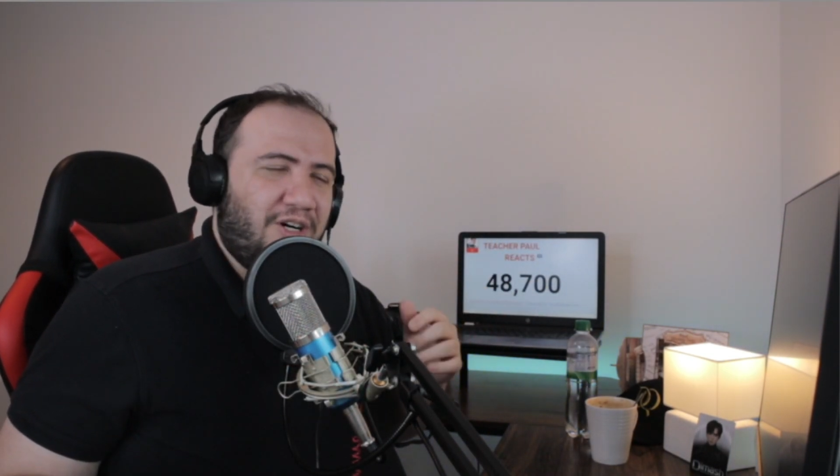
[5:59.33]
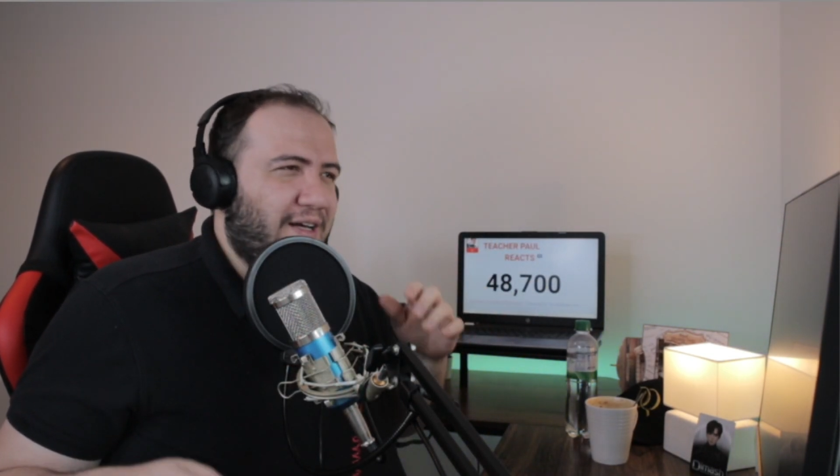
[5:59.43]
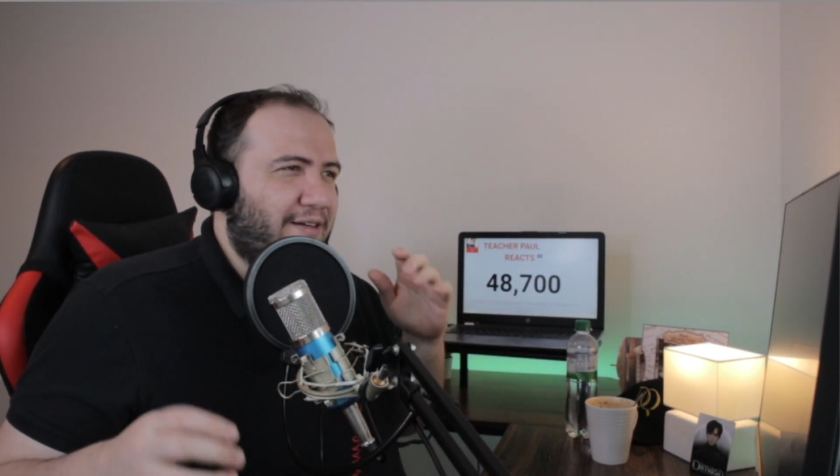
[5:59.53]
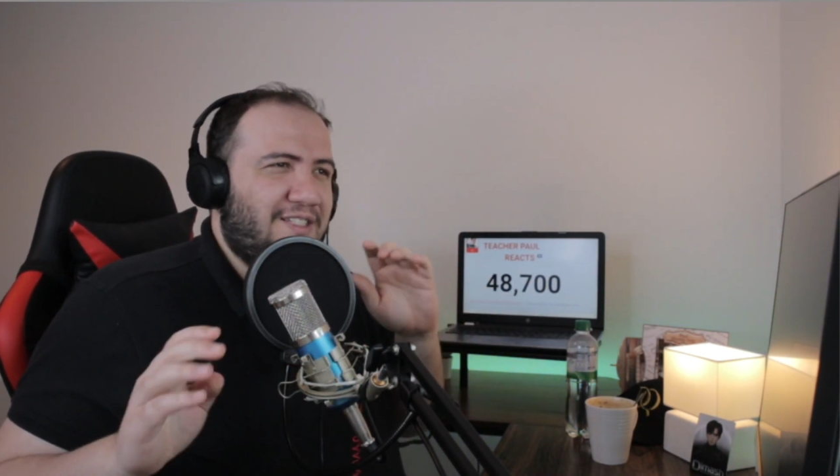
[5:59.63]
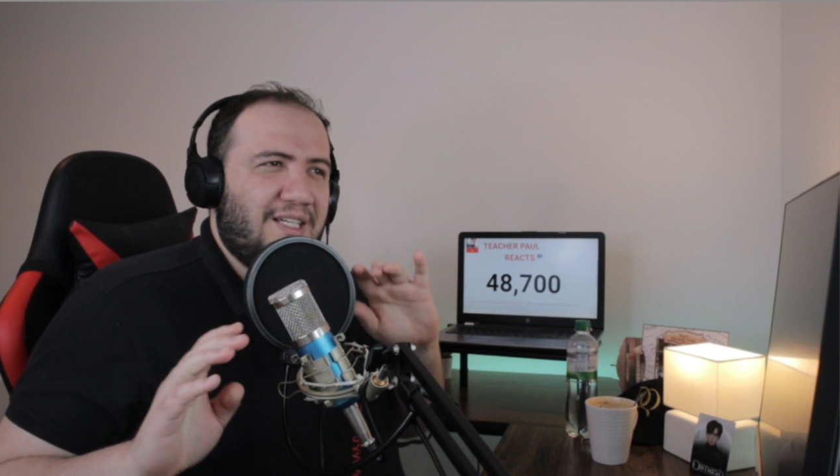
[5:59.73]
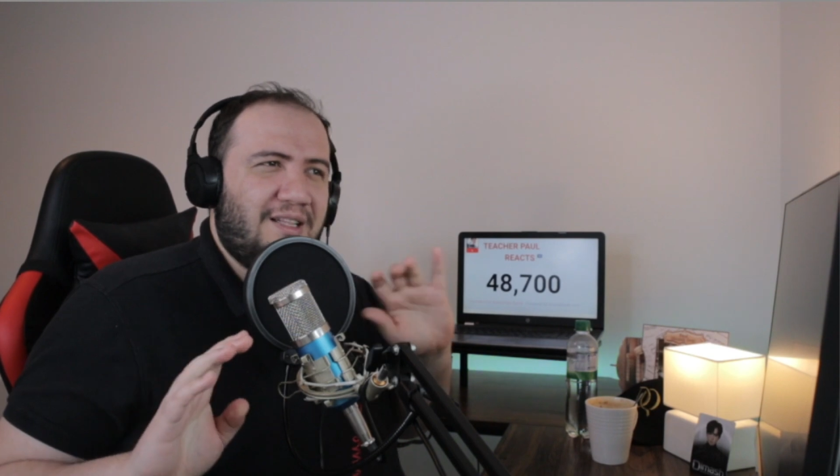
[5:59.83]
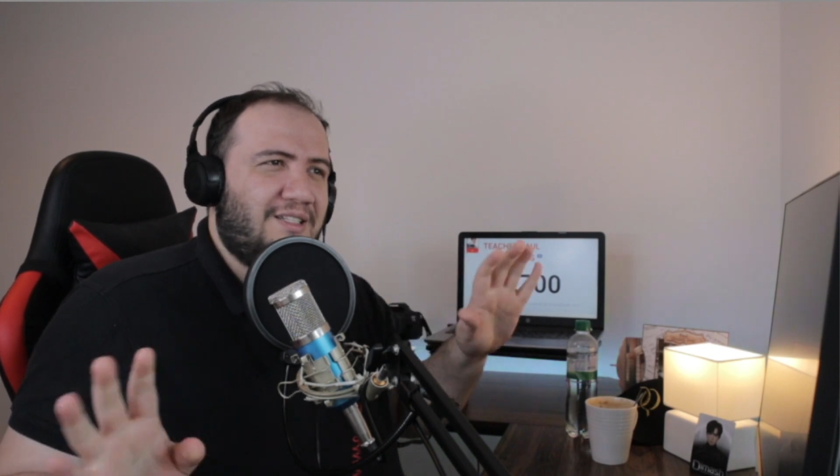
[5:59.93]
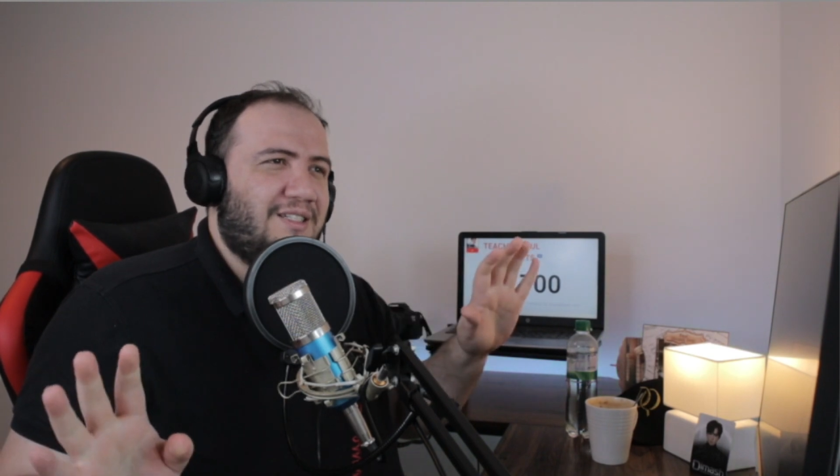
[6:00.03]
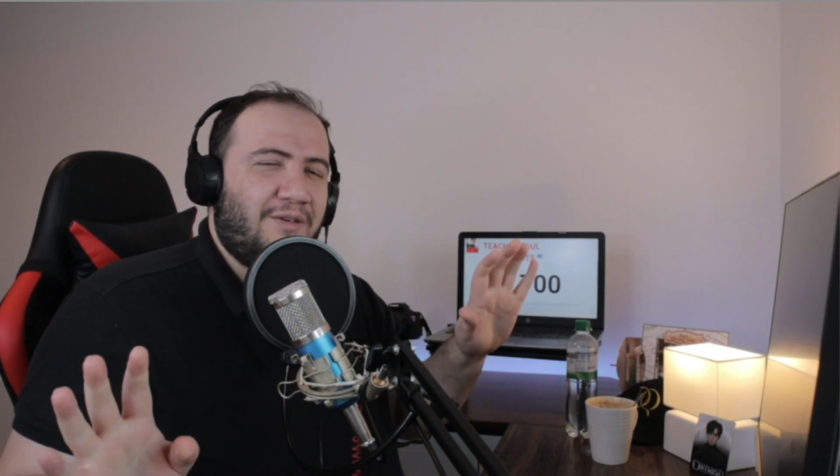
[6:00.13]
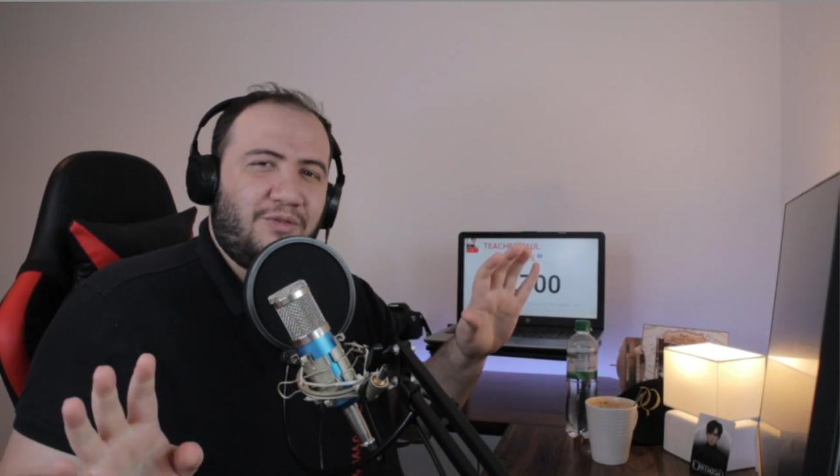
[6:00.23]
I've said this
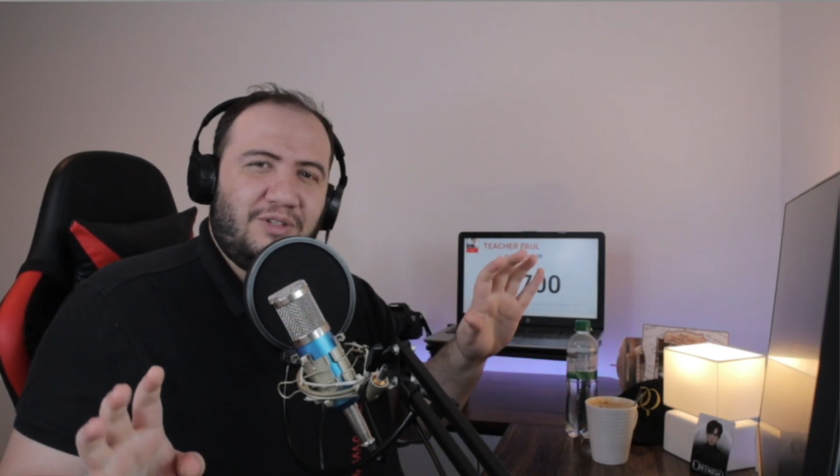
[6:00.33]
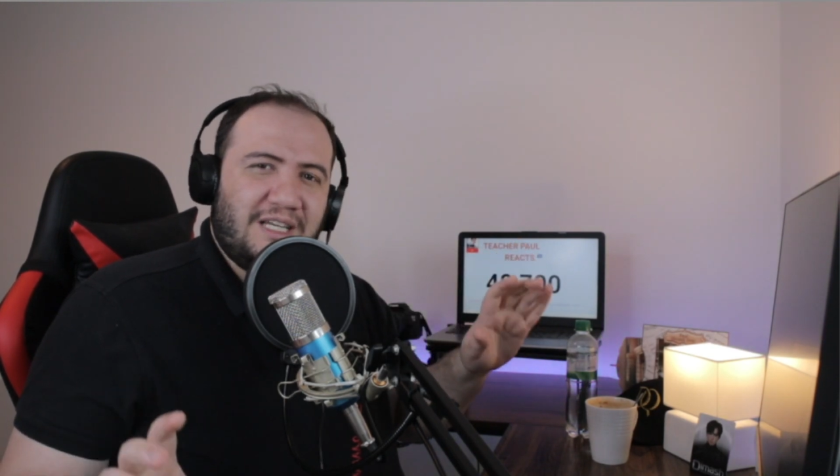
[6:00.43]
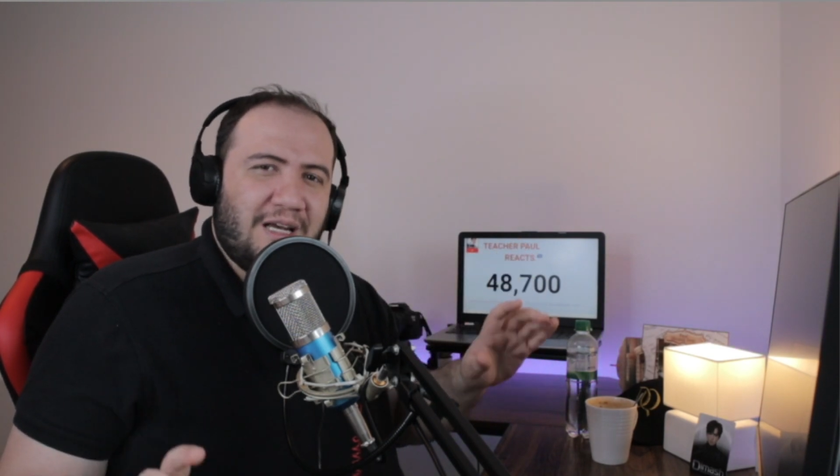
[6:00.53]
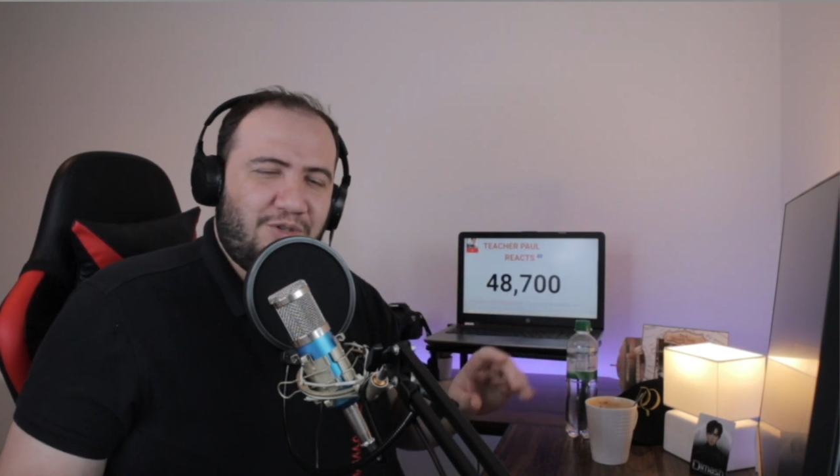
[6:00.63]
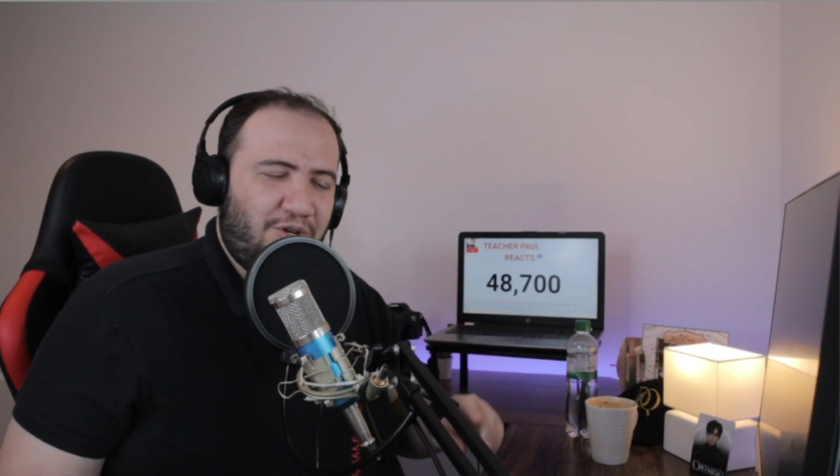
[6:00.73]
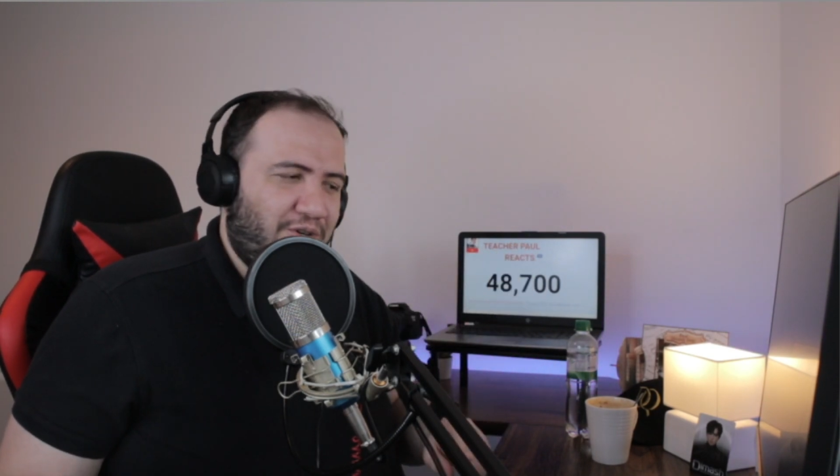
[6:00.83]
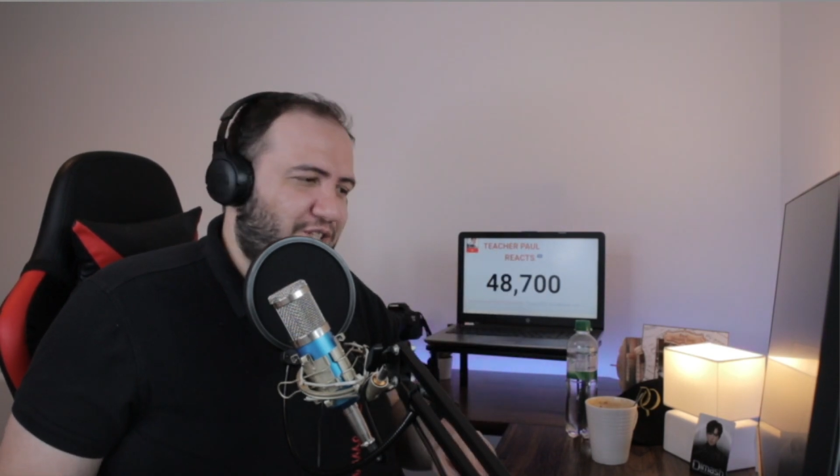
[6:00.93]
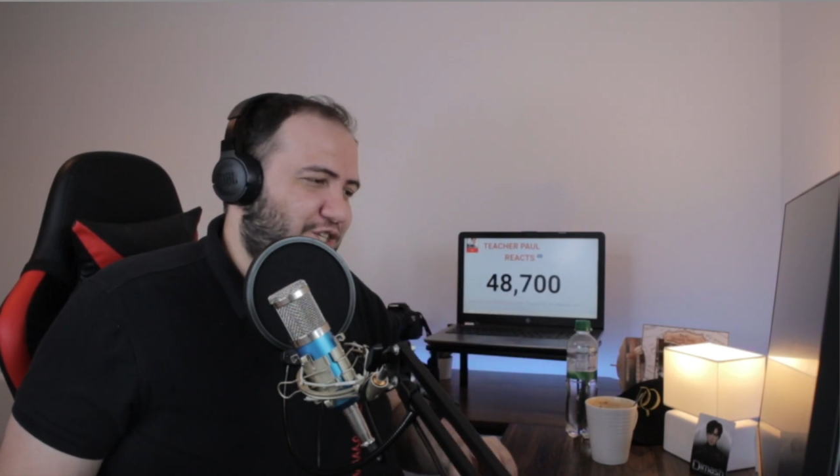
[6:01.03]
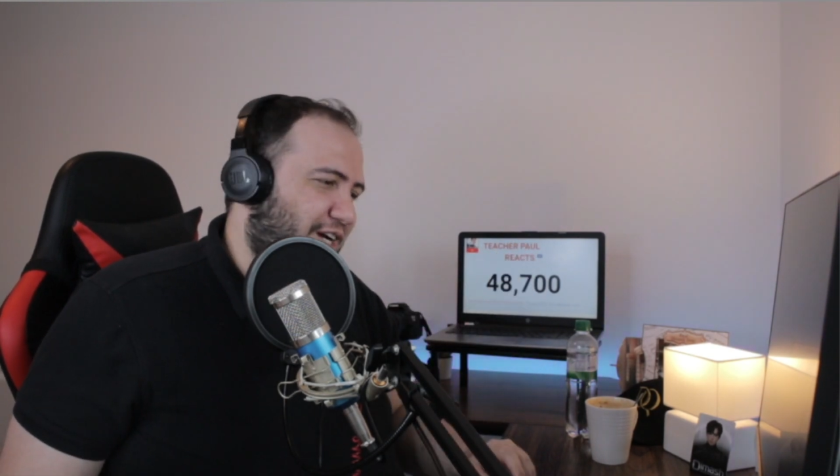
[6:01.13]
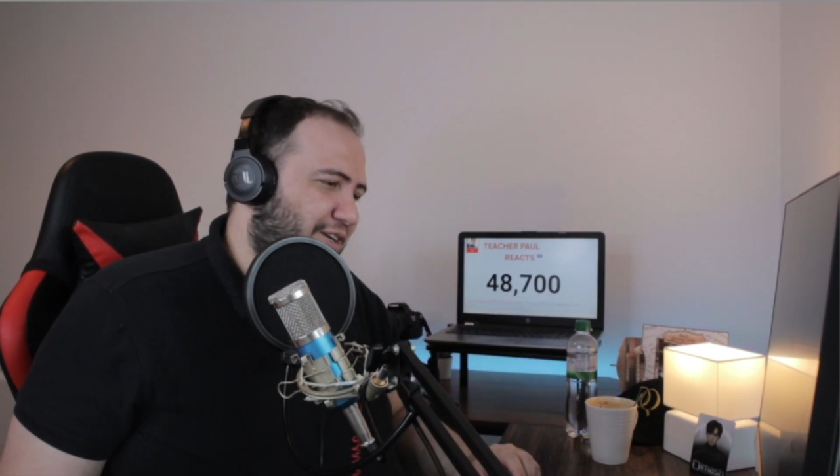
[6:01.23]
several times here on the
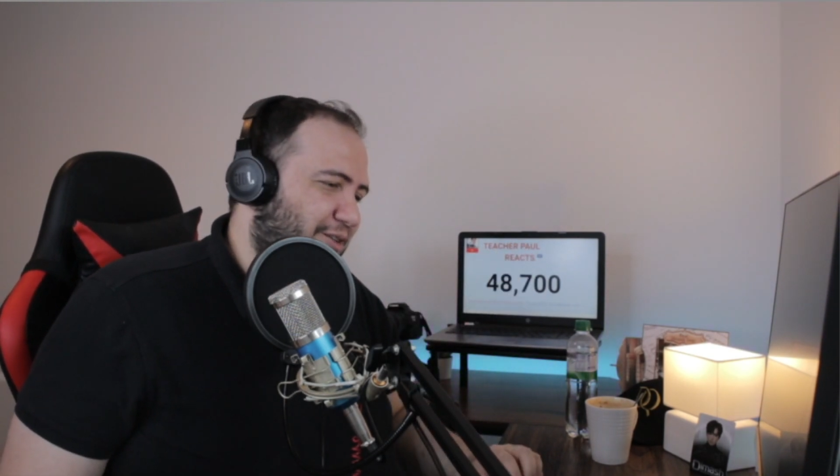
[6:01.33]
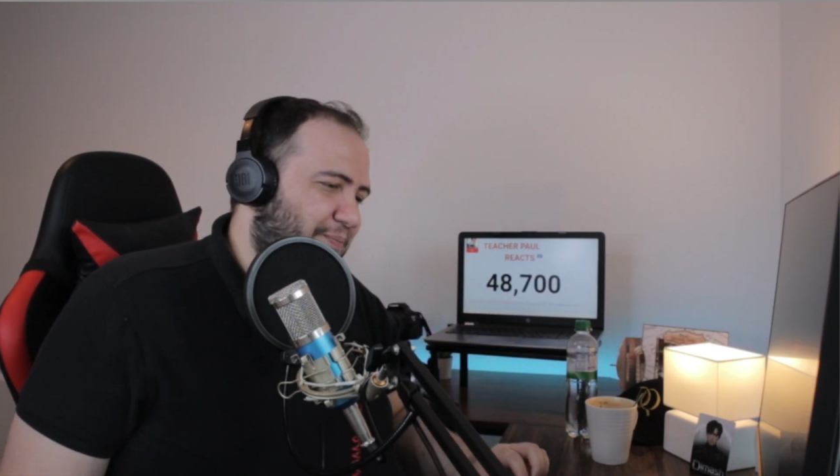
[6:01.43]
channel,